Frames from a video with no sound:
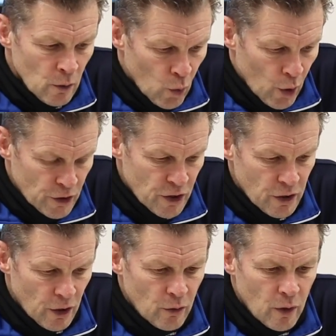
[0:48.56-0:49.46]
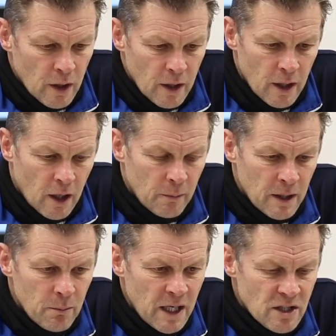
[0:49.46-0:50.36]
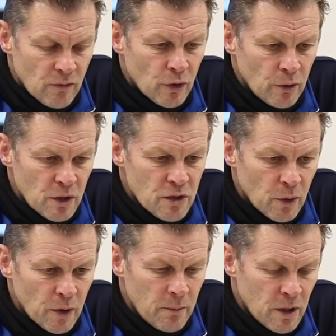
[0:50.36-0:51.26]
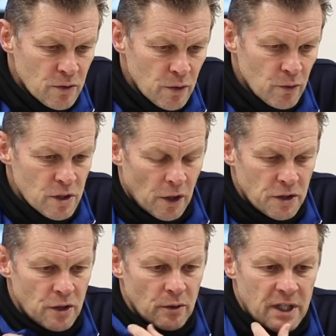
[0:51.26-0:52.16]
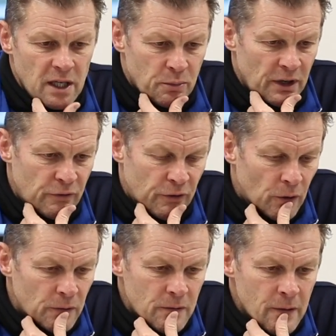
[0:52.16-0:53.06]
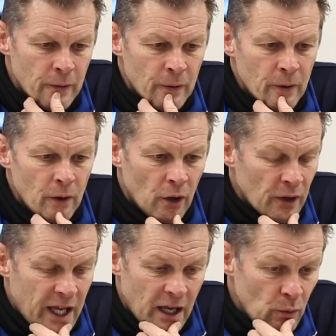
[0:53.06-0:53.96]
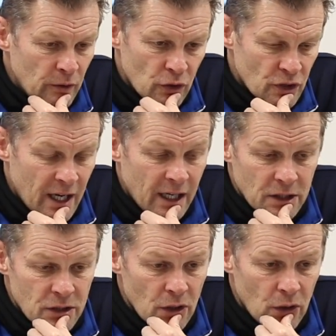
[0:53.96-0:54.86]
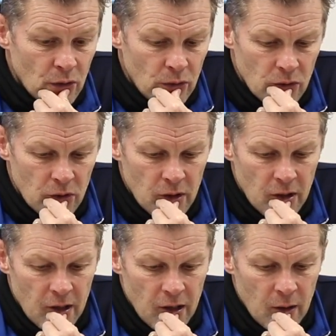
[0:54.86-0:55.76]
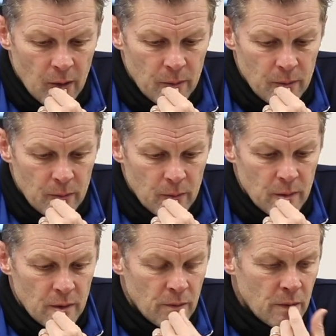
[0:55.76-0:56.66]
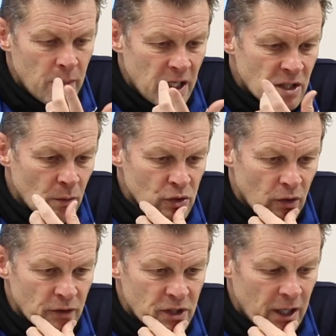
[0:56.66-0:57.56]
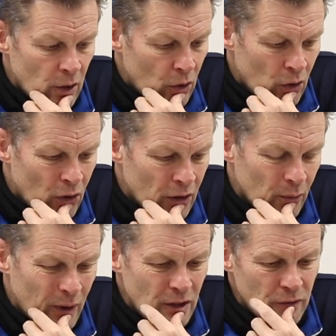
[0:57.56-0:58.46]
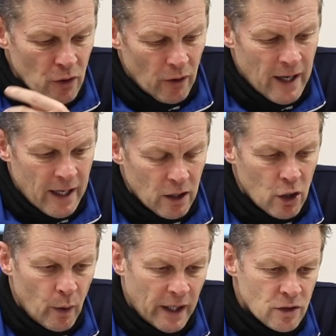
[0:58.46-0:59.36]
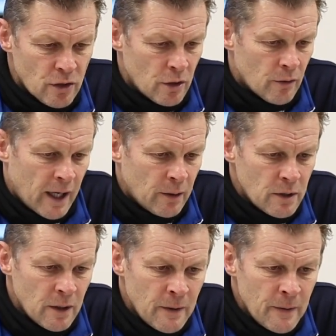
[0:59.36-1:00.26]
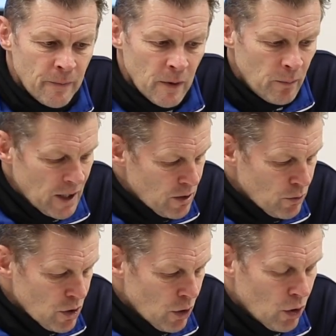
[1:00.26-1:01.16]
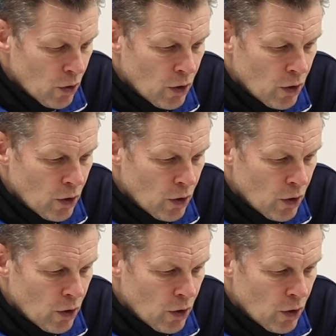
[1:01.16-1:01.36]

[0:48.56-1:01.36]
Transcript: work to do in the meeting room this morning, because we always like to do a debrief on the game we've just had. So the meeting was obviously a lot longer. When you've got that quick turnaround, meeting was a lot